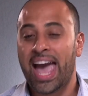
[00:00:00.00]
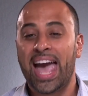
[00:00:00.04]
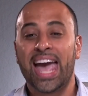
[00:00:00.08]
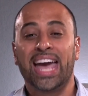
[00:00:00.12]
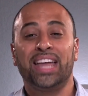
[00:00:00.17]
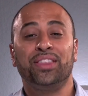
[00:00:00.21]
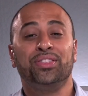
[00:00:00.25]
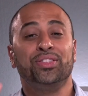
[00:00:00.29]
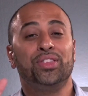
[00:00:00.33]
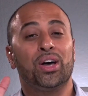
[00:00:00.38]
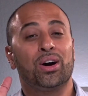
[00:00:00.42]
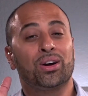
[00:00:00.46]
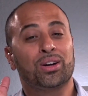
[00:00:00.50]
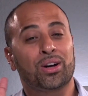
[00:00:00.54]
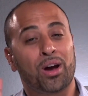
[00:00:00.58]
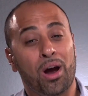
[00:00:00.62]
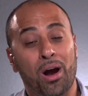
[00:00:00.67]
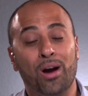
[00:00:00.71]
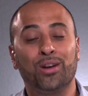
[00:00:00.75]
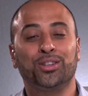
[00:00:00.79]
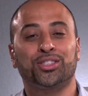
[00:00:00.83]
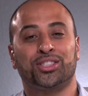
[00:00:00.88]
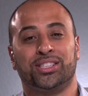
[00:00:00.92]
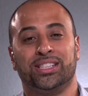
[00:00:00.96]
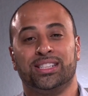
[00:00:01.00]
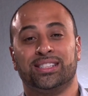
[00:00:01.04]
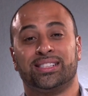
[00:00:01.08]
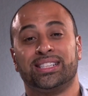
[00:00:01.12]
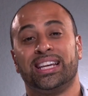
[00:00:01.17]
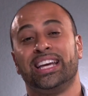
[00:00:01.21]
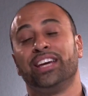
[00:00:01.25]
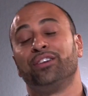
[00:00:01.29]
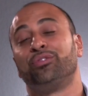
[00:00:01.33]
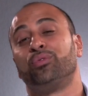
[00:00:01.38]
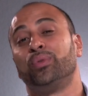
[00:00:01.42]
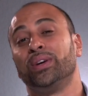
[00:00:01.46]
and the
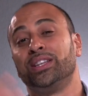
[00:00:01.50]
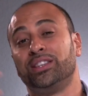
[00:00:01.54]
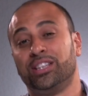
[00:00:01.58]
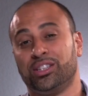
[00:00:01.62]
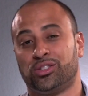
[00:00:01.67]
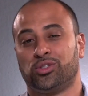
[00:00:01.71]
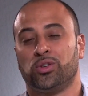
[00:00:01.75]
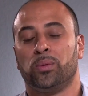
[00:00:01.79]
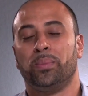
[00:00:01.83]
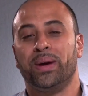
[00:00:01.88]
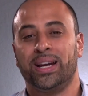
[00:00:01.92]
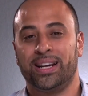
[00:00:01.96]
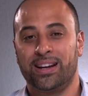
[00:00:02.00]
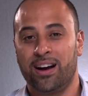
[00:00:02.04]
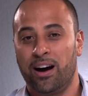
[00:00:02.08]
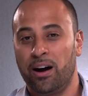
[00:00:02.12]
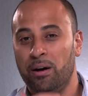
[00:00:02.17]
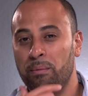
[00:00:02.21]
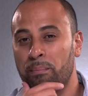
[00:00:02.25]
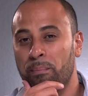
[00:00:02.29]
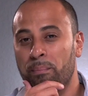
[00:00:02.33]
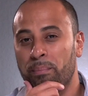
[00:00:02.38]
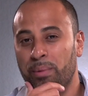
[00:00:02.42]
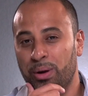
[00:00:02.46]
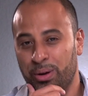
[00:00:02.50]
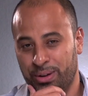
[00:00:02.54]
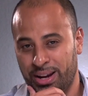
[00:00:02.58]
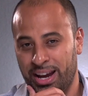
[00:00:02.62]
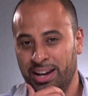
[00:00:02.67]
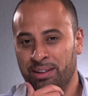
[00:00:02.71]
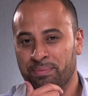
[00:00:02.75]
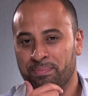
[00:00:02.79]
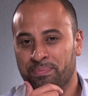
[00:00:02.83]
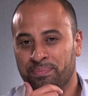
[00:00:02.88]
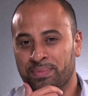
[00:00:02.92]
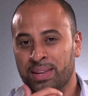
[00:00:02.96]
curses if we disobey God.
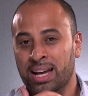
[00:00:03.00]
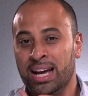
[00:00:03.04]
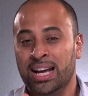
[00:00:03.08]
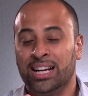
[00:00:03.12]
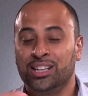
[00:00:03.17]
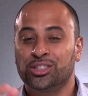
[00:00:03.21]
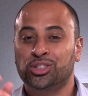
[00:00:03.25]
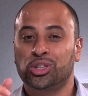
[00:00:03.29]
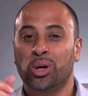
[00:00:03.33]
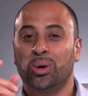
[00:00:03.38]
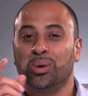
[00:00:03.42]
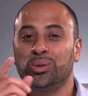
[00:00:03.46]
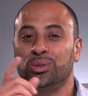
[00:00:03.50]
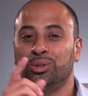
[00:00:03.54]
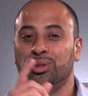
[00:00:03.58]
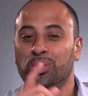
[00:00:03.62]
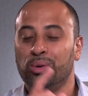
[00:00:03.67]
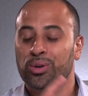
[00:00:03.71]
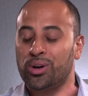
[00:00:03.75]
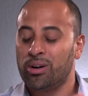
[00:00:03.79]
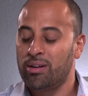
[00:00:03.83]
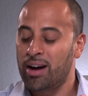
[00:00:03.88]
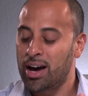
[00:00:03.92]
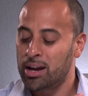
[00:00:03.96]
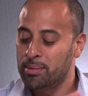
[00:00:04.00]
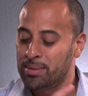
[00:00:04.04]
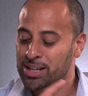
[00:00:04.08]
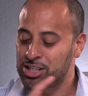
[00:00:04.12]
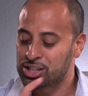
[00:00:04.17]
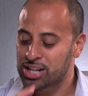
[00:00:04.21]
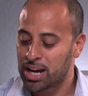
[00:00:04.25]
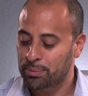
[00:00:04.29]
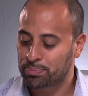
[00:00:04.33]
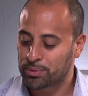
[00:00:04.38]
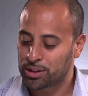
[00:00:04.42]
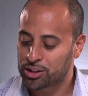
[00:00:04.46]
Okay? So, Deuteronomy
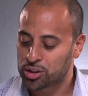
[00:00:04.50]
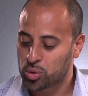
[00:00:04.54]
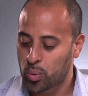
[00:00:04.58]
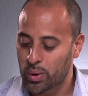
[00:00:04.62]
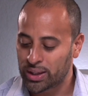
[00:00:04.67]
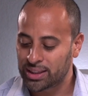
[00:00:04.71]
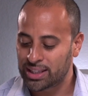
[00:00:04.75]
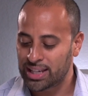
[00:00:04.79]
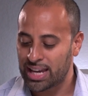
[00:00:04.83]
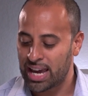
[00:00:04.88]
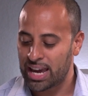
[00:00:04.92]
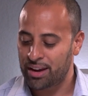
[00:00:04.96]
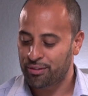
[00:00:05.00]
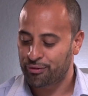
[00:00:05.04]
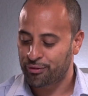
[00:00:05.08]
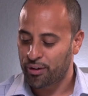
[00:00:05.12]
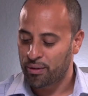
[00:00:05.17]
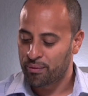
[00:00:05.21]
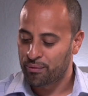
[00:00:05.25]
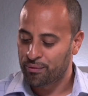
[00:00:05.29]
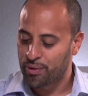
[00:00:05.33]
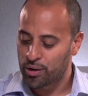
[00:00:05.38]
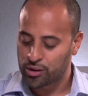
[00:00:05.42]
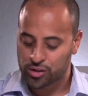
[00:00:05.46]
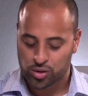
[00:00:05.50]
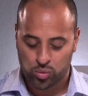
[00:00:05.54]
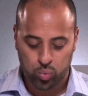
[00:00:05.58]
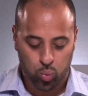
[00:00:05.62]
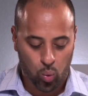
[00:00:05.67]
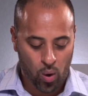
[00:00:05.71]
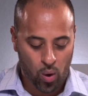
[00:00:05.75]
chapter 28, from verse